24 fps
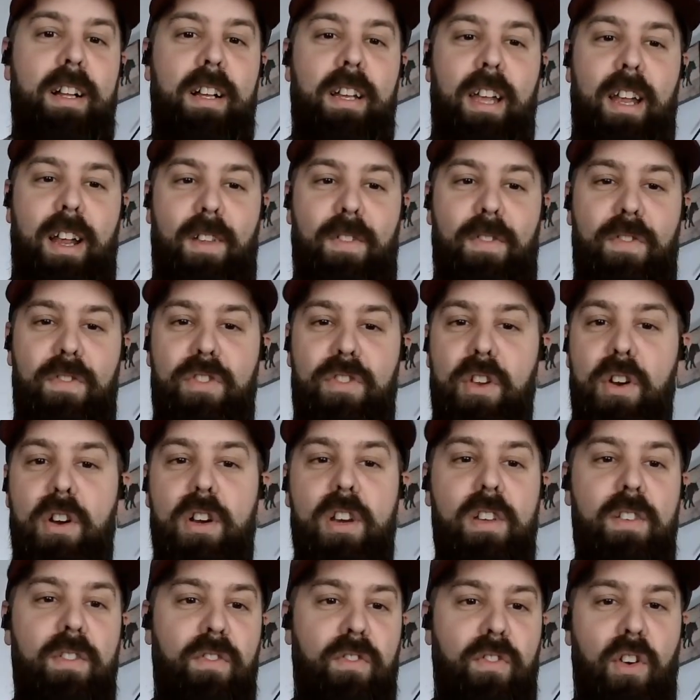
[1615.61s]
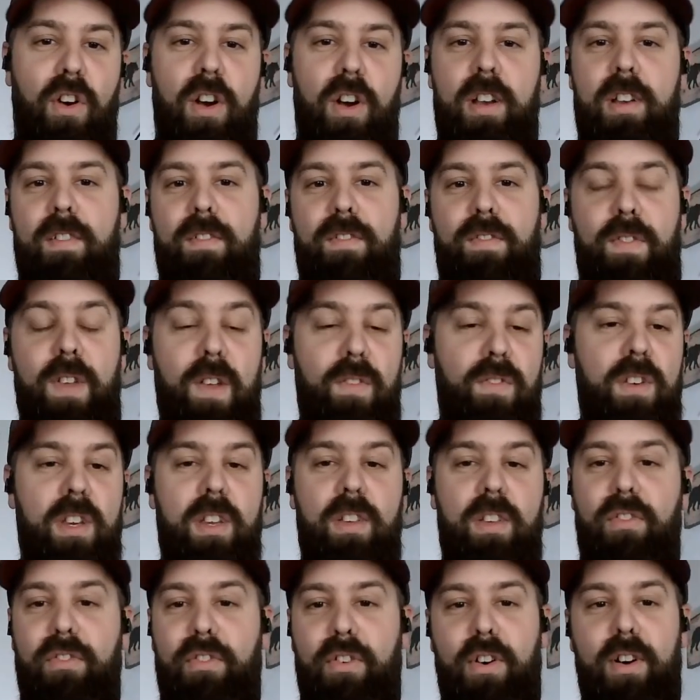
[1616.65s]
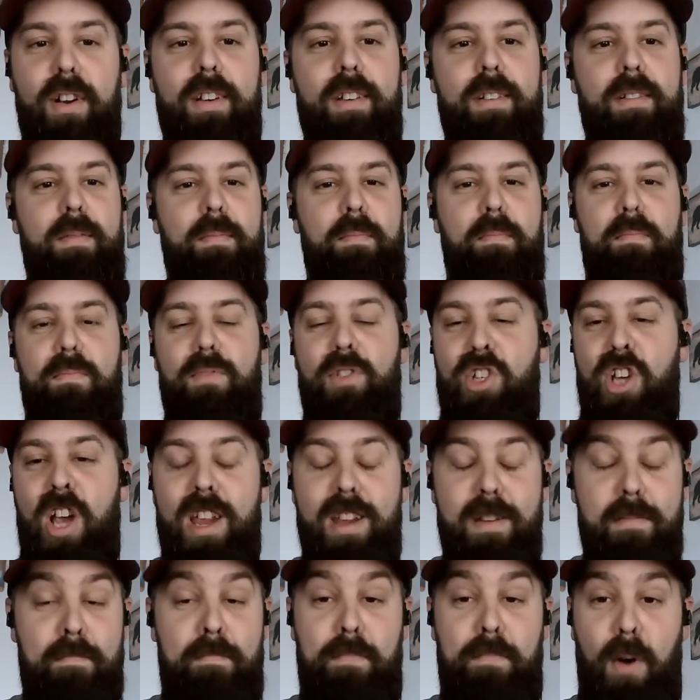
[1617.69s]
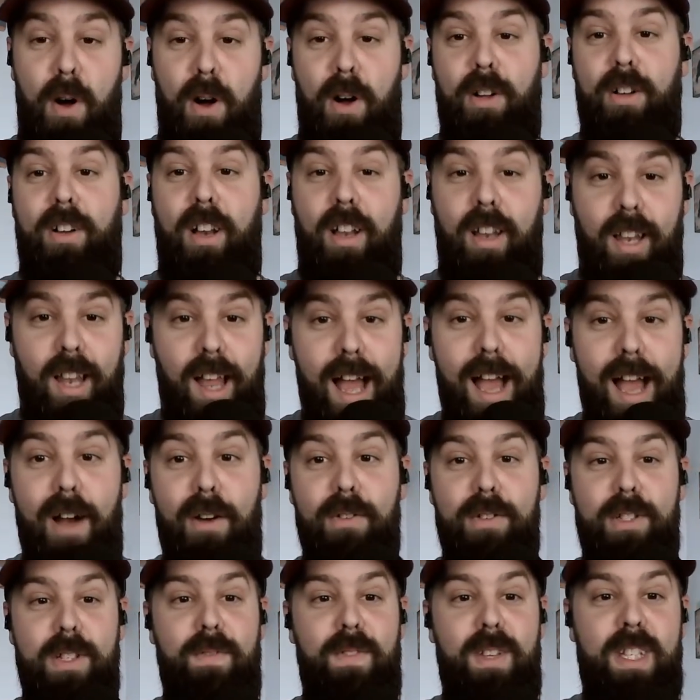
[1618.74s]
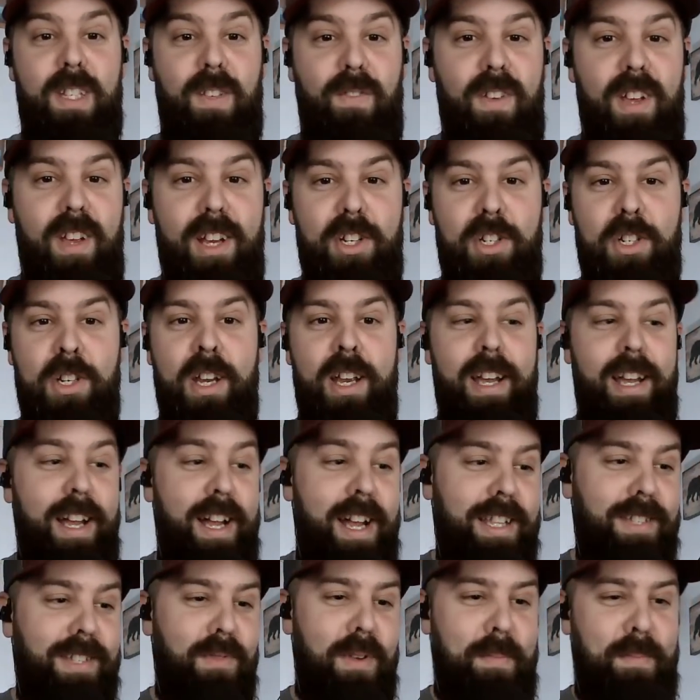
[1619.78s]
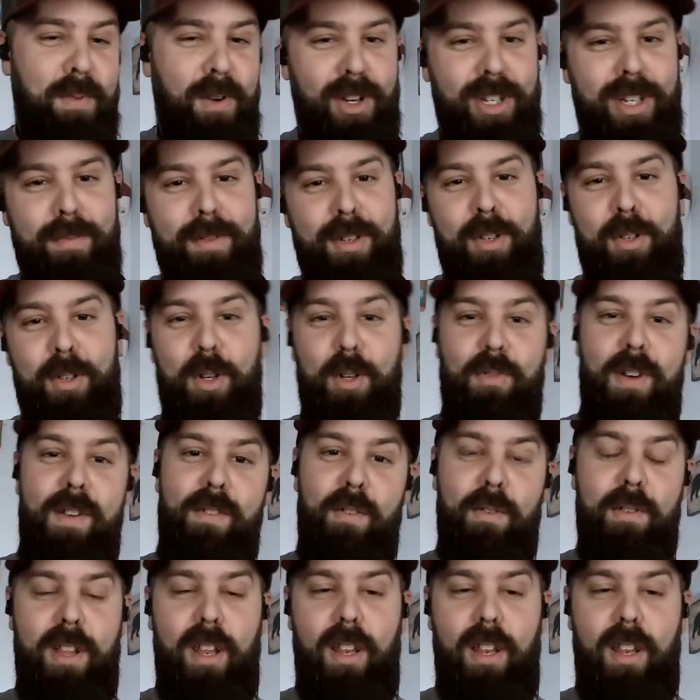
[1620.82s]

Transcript: like 30-foot, 50-foot giant ball clouds of these fish. And then we push into a river with a